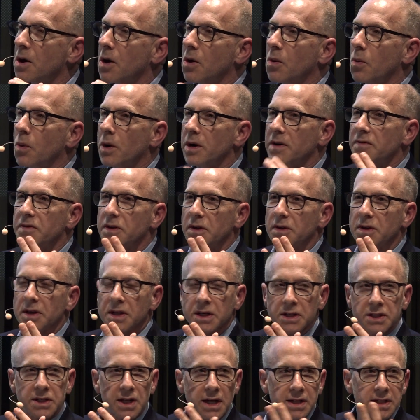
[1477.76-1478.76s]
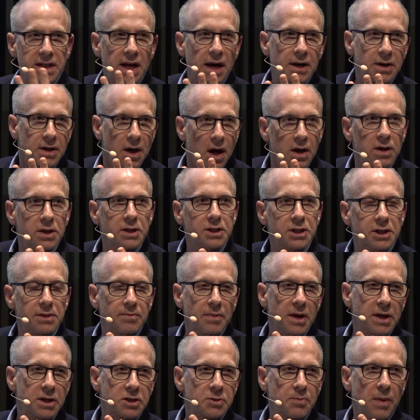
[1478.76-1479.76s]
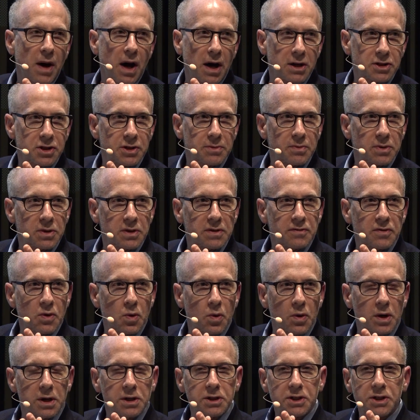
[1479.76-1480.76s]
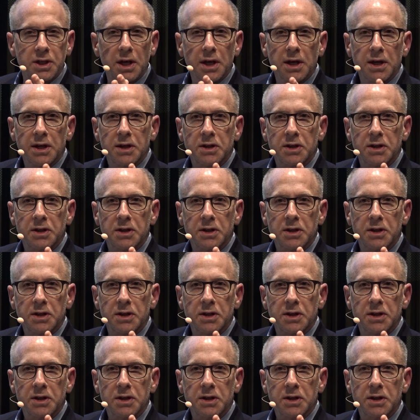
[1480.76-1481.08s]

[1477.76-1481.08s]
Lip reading: One of the things that technology makes possible, of course,